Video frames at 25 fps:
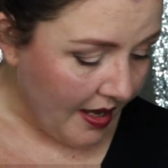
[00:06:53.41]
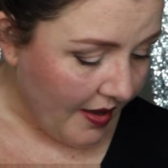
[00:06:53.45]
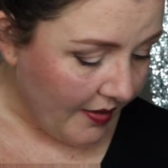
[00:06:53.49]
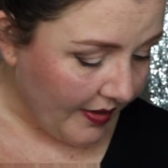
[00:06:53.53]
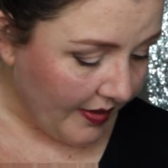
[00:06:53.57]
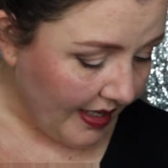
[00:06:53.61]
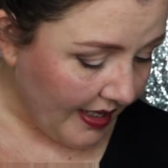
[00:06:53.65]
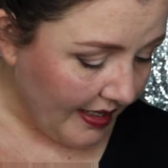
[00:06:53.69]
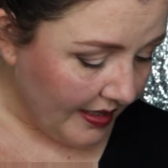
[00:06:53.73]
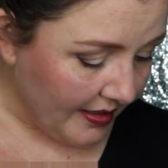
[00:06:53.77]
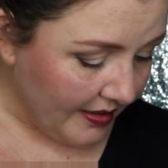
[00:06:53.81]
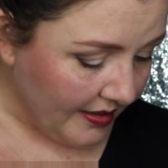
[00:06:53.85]

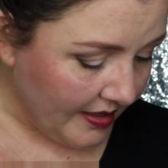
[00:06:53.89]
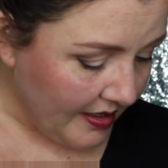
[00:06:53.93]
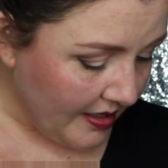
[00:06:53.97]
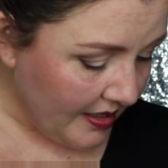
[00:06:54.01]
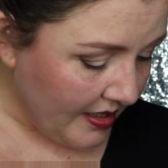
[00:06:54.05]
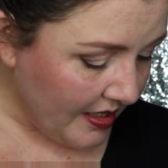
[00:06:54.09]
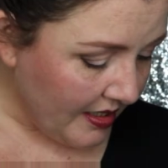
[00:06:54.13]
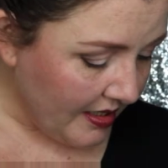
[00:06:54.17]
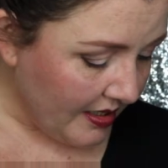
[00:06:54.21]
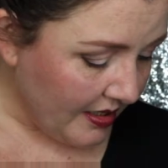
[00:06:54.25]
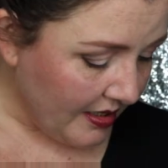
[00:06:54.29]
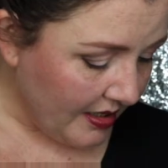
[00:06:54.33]
Okay,
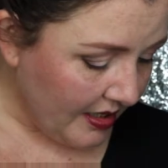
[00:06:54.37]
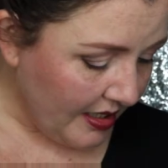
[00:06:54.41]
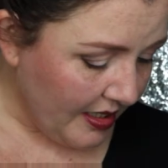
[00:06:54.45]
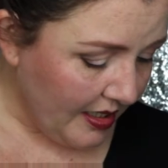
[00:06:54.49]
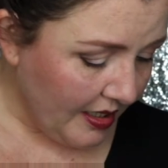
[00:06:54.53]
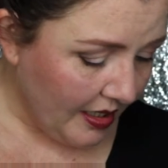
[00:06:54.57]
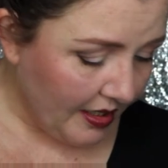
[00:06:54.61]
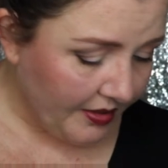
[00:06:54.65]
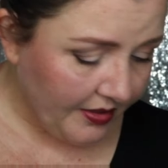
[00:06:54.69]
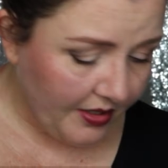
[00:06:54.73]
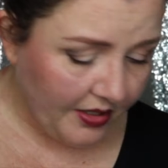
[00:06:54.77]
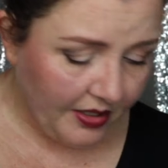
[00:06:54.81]

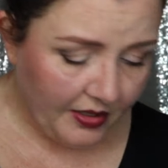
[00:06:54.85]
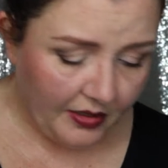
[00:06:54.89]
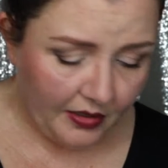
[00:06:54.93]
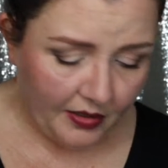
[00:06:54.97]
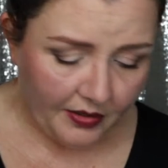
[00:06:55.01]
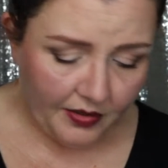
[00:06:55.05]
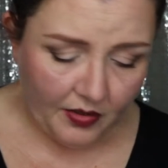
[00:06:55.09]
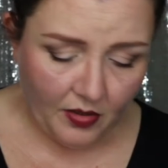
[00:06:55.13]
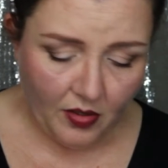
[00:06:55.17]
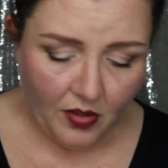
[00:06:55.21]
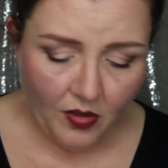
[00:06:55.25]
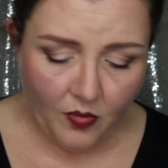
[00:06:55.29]
the other thing
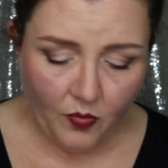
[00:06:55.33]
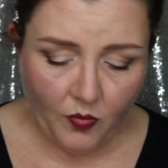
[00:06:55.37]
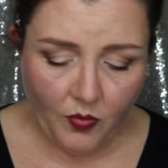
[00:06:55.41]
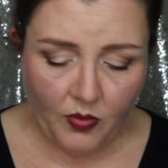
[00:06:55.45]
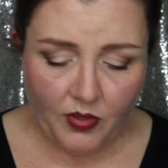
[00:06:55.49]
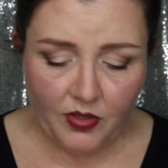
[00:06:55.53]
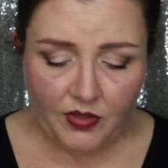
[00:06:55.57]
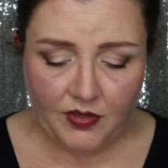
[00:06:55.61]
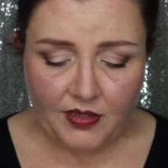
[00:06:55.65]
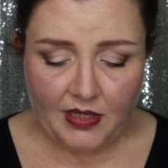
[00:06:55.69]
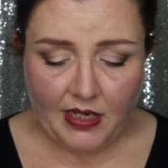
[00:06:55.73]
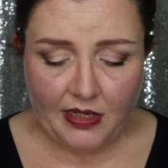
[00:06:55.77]
I got
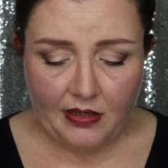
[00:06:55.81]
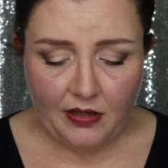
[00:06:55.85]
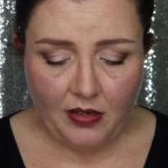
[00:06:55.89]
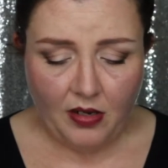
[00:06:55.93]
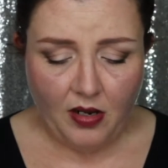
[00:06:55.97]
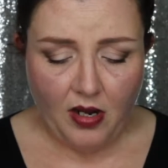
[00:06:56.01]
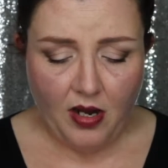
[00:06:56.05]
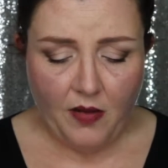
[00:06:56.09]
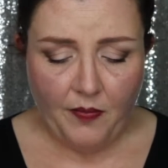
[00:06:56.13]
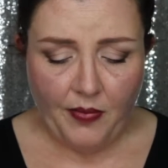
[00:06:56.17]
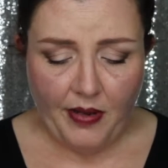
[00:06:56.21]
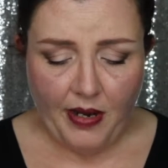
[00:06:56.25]
was an
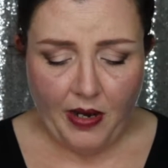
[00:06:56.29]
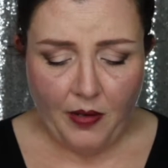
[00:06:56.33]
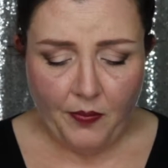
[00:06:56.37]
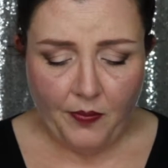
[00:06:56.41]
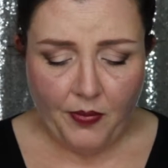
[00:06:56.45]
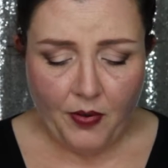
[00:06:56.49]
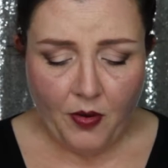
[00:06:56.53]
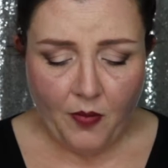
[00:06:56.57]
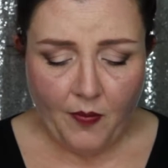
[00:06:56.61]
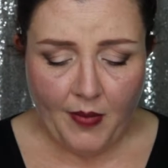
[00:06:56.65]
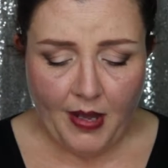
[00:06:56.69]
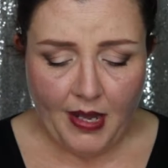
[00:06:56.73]
eyebrow
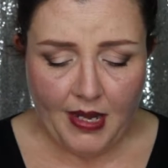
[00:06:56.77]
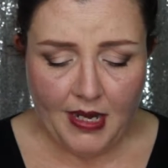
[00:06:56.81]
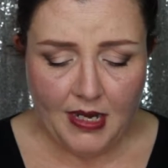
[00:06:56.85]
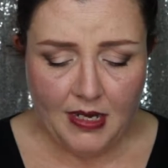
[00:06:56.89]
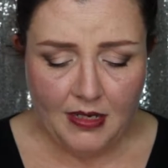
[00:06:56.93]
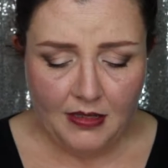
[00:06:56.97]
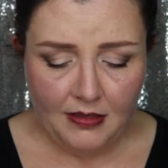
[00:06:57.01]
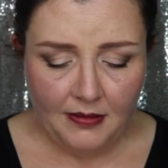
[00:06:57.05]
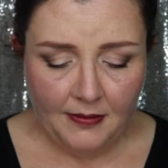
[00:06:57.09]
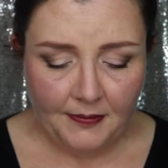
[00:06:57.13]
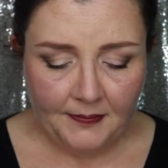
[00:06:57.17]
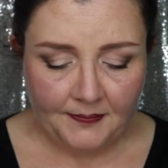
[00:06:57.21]

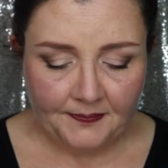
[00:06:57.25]
pomade.